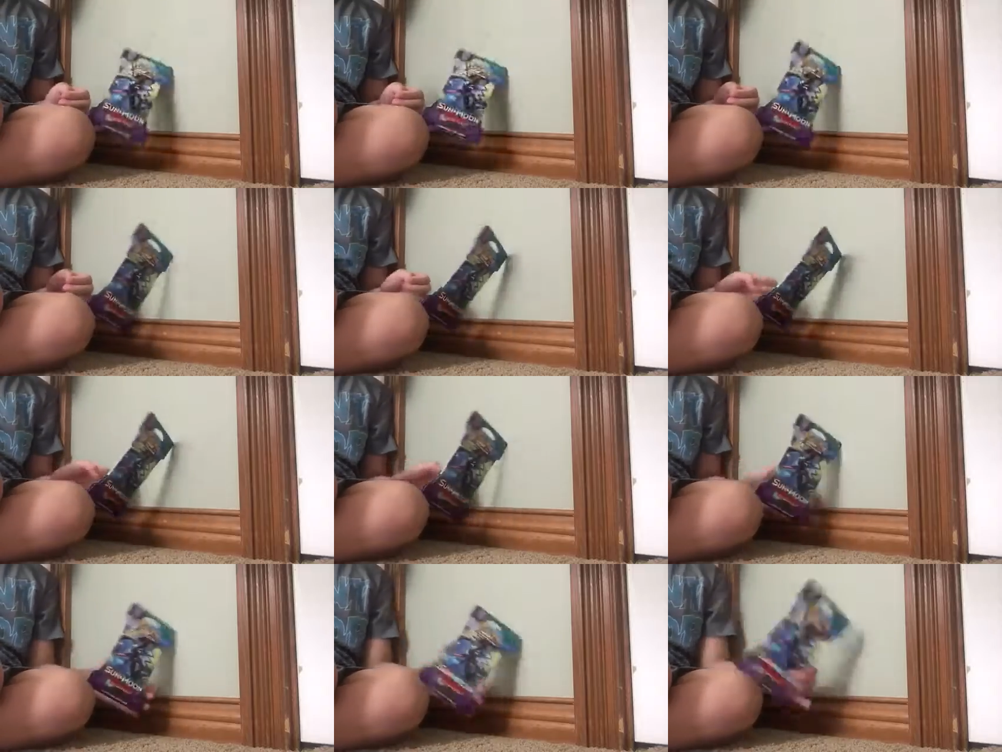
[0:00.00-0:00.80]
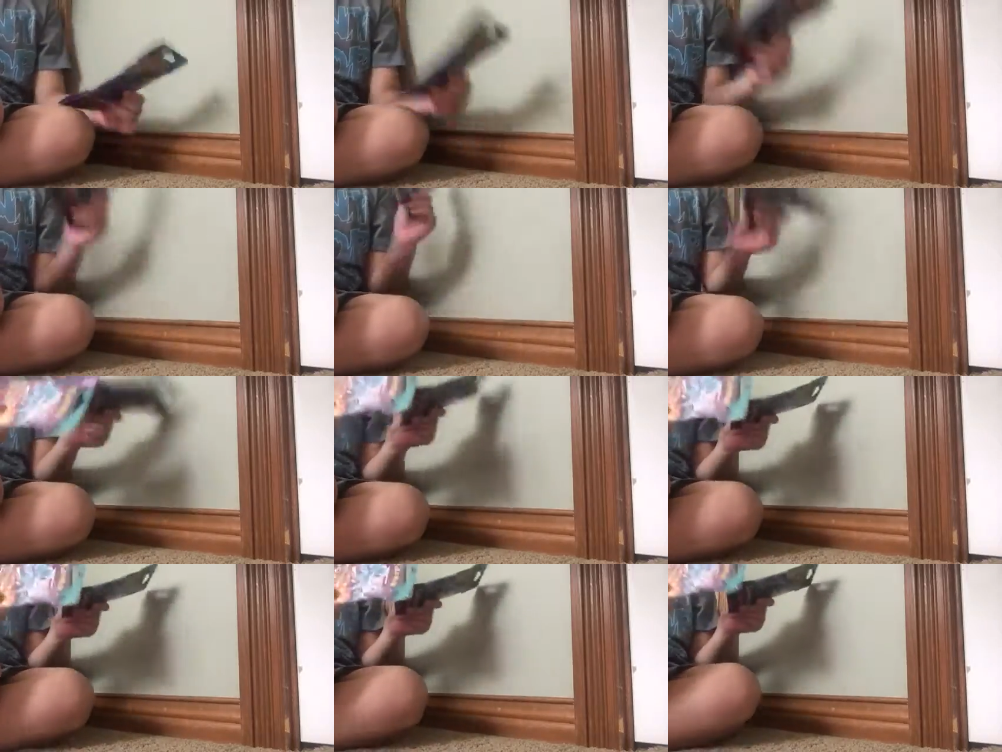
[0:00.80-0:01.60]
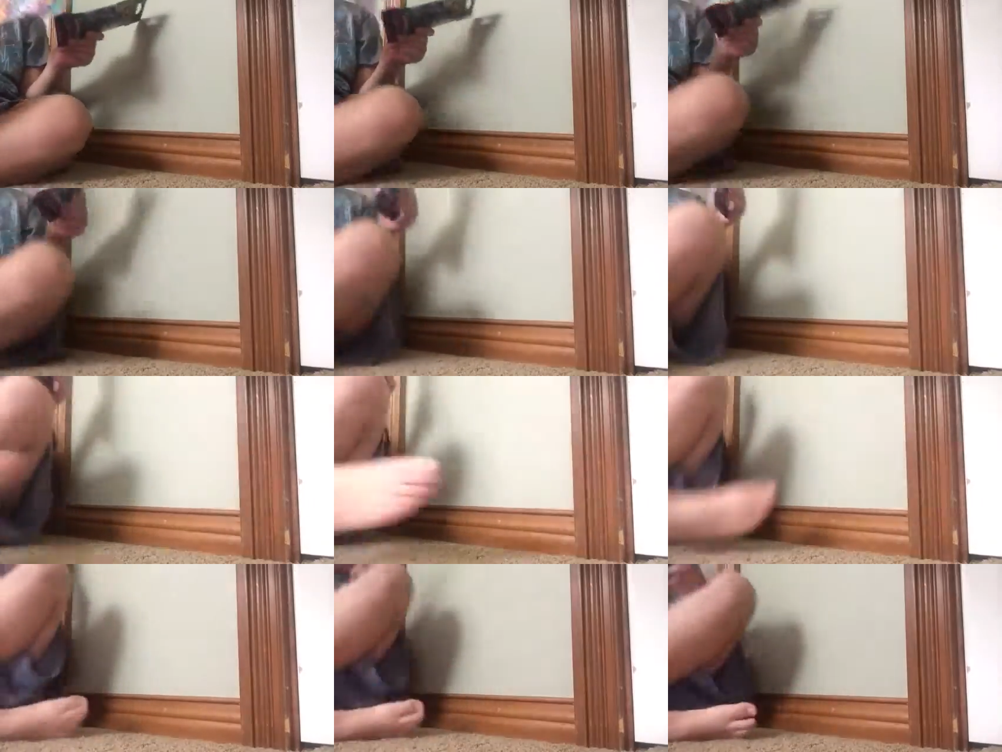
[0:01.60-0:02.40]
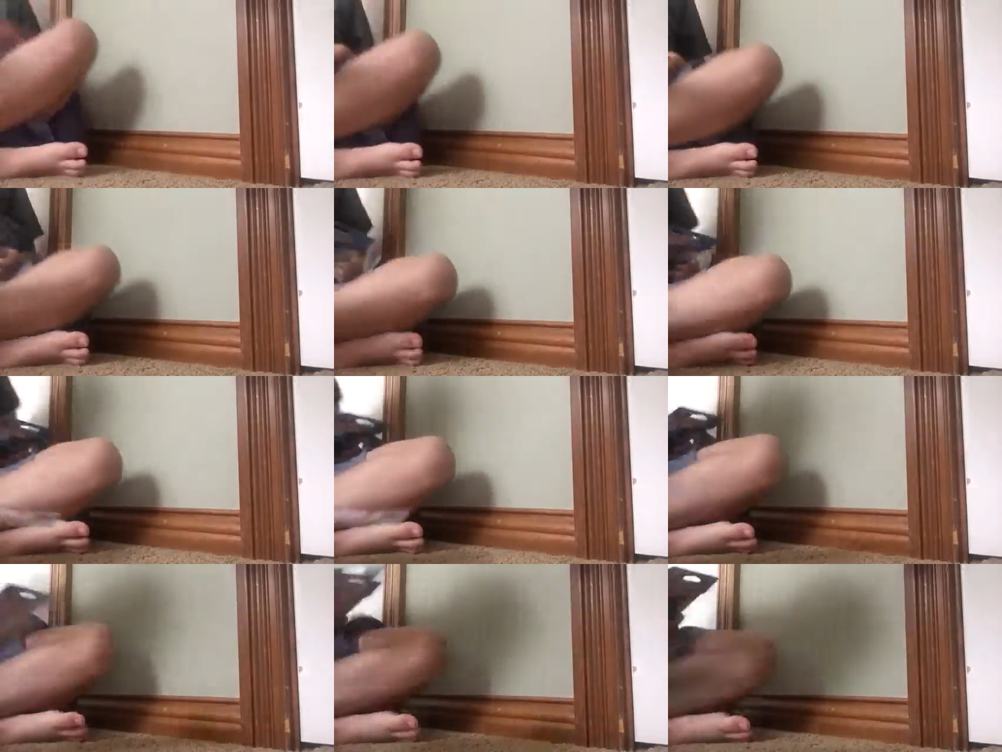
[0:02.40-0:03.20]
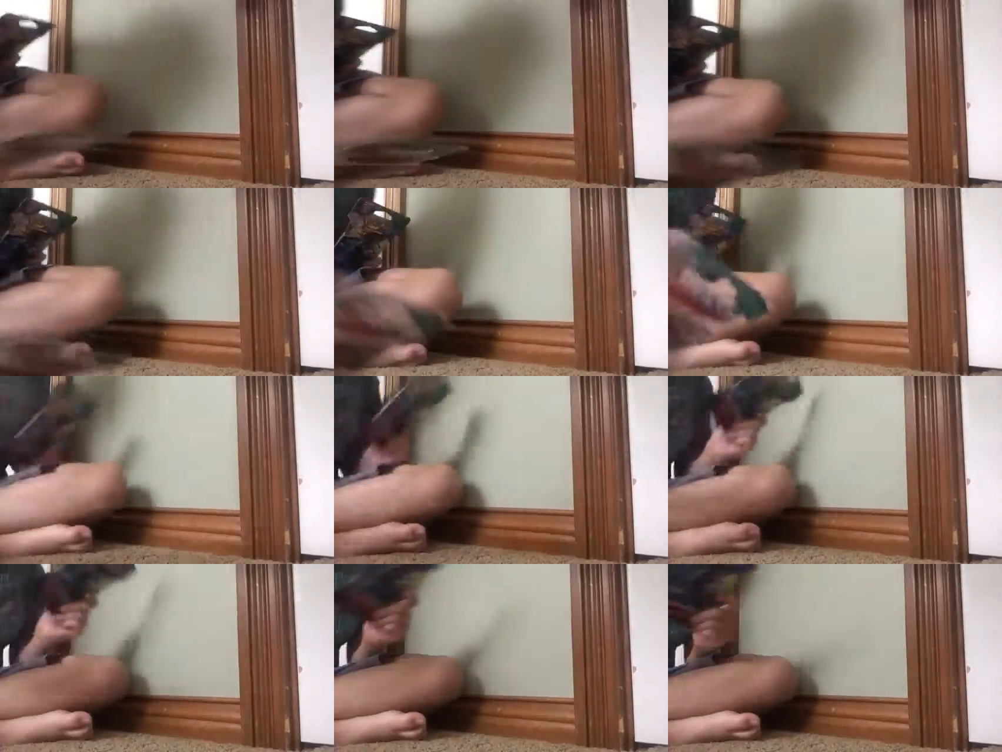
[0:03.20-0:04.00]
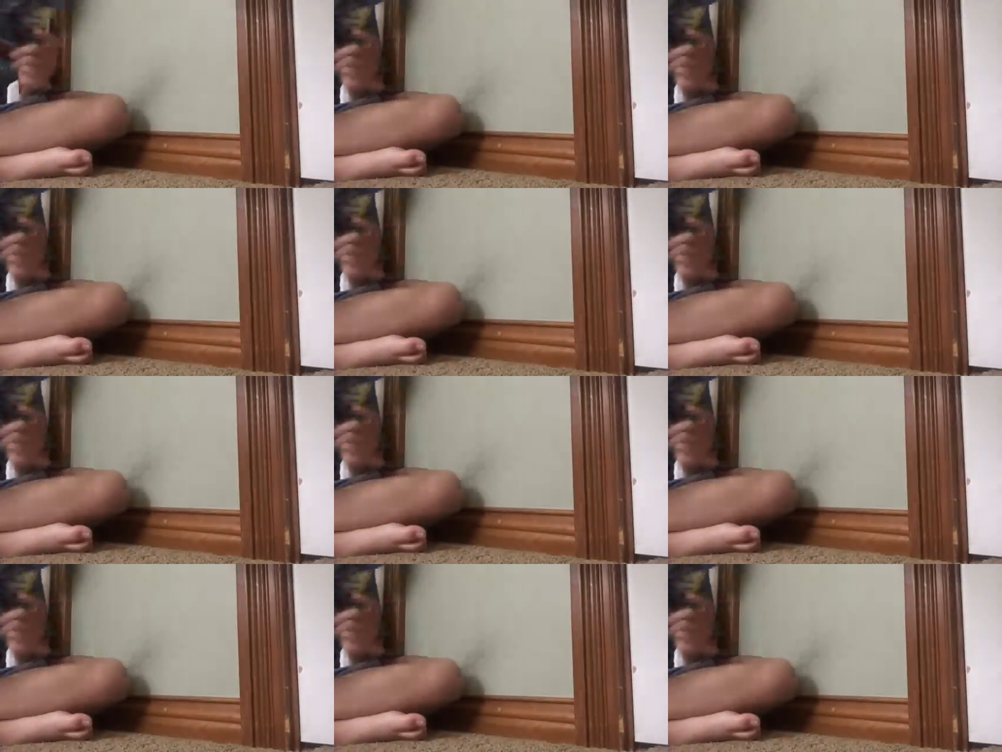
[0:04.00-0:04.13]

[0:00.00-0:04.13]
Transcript: Nobody's mouth can be seen.